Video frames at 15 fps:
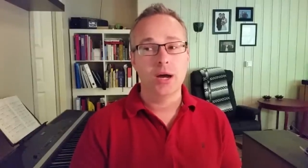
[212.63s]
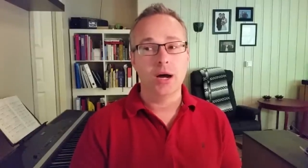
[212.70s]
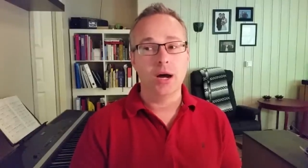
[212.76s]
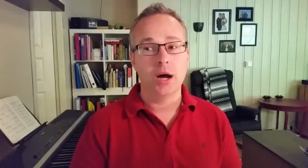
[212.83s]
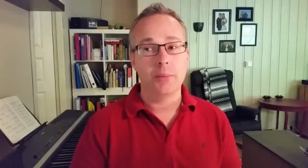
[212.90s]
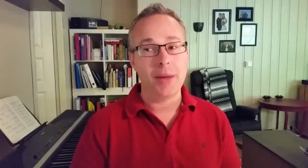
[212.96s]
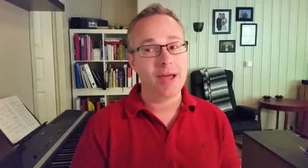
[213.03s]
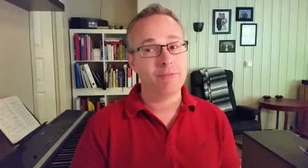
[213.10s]

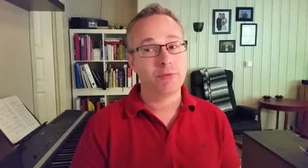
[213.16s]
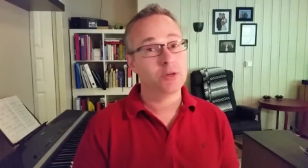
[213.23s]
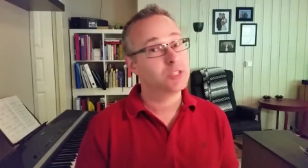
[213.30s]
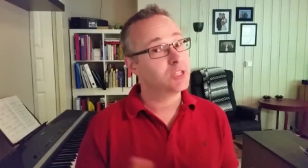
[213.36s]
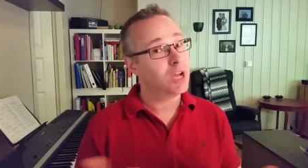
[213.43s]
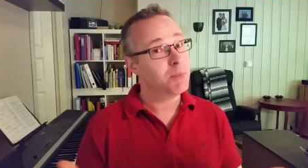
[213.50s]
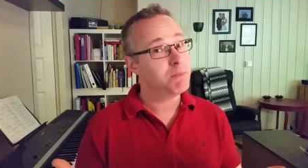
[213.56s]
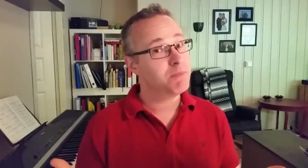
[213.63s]
and for
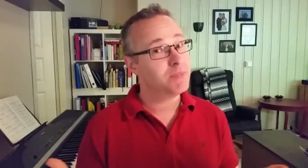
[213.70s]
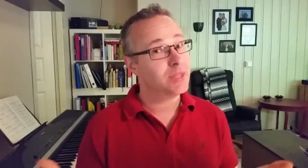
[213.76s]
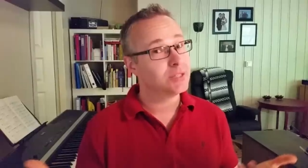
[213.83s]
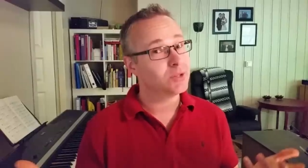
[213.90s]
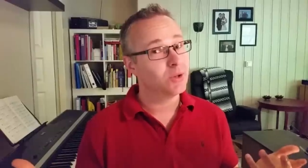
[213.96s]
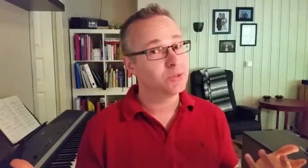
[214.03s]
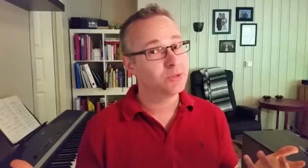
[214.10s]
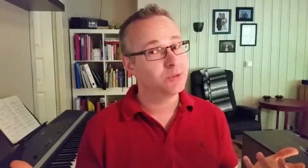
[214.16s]
some,
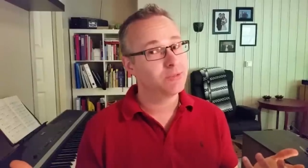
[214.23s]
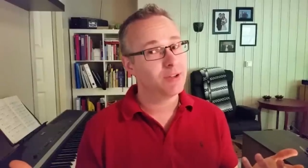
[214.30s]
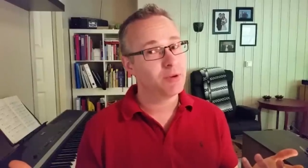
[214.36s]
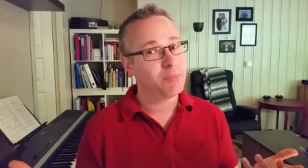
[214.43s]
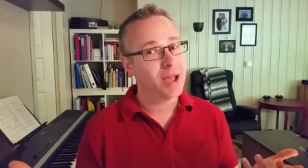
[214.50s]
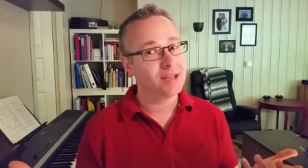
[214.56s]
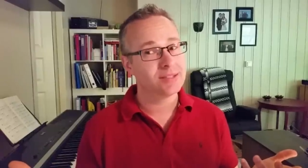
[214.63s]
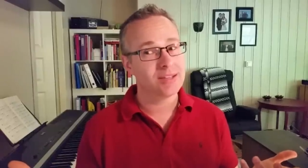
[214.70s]
it's also a
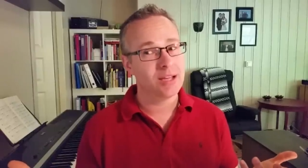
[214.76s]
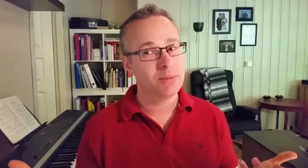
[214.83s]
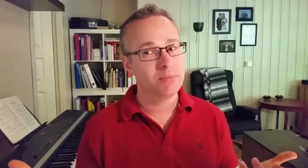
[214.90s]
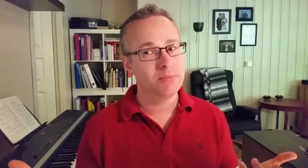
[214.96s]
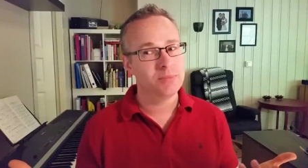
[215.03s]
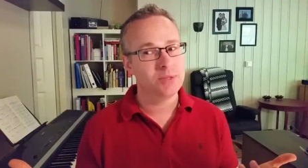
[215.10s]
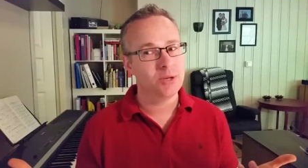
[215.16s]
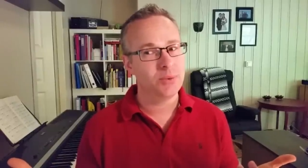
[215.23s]
favorite
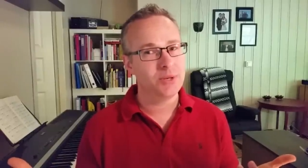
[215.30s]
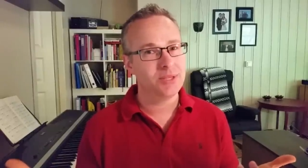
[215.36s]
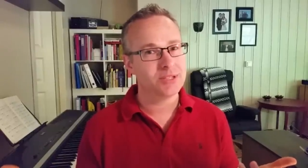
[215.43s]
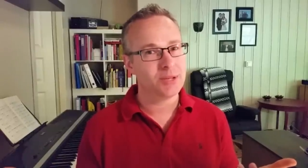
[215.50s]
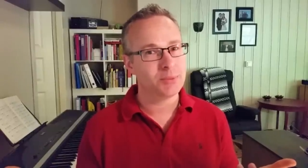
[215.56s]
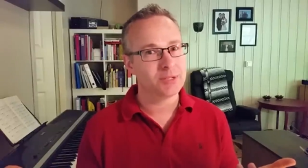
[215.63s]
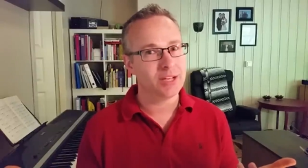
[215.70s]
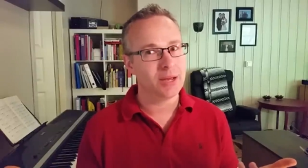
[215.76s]
pastime during the
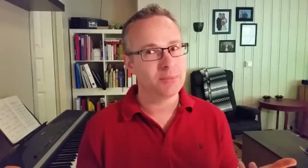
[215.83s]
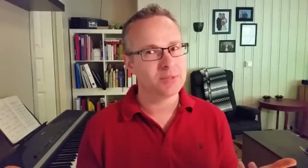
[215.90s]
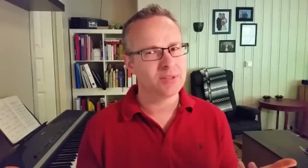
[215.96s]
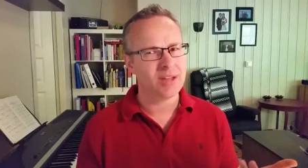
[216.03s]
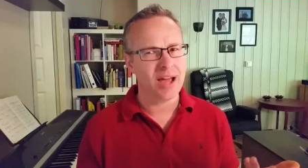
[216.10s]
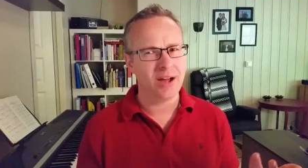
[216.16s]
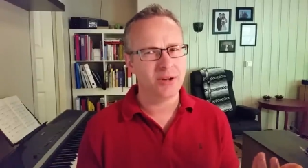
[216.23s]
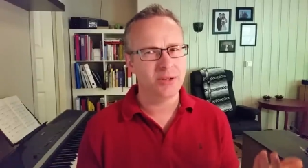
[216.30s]
summer times.
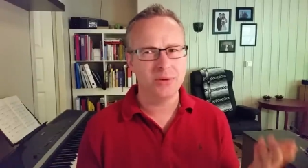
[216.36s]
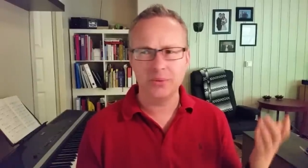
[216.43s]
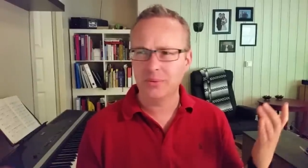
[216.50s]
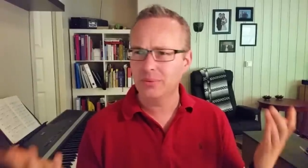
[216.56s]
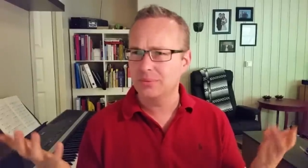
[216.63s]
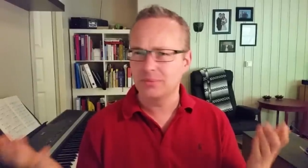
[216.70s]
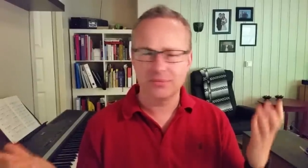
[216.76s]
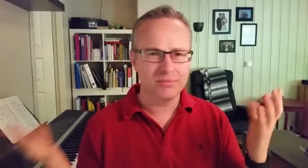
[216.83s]
And how do
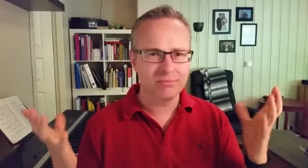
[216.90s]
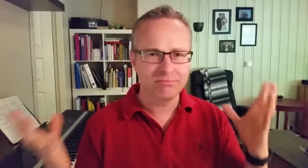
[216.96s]
you